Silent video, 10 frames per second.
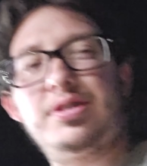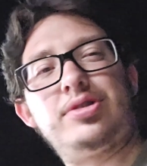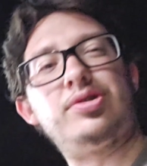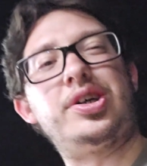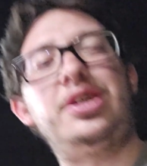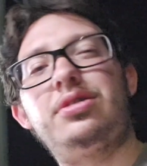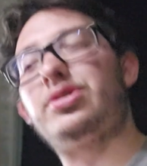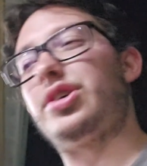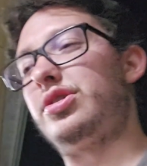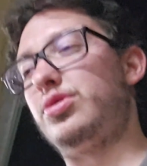It's late.
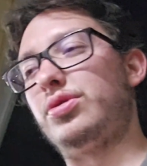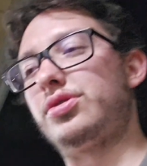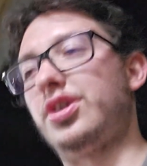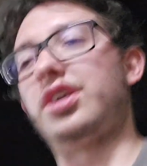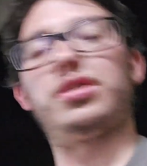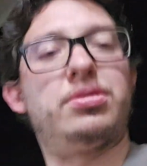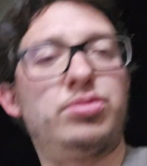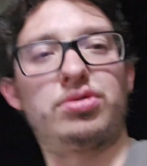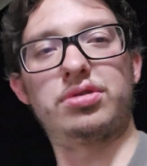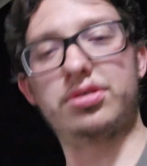It's like 2 o'clock in the
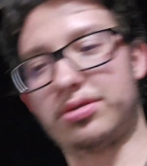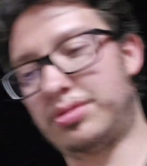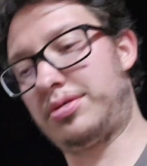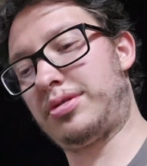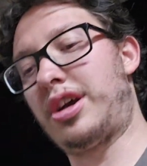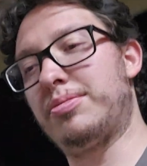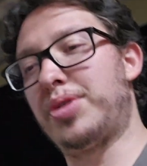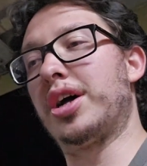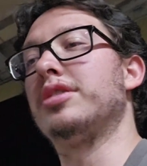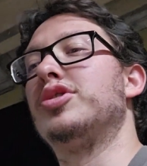morning. I
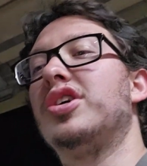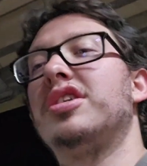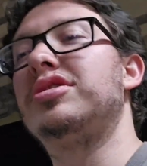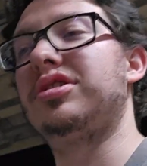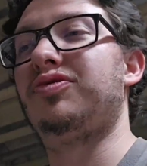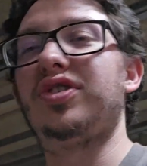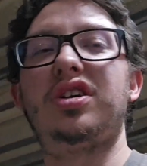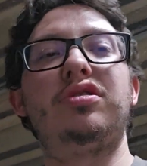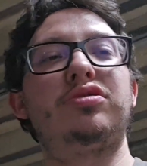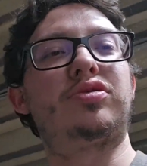apologize. This
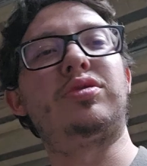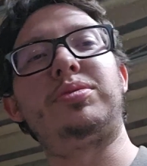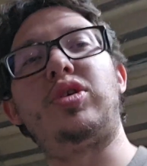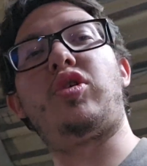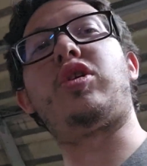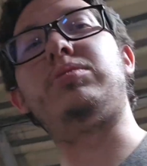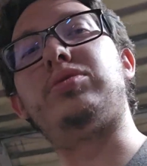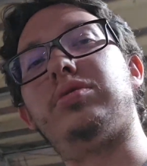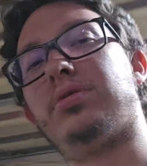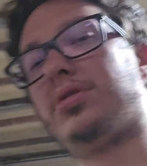video is going to be horrible.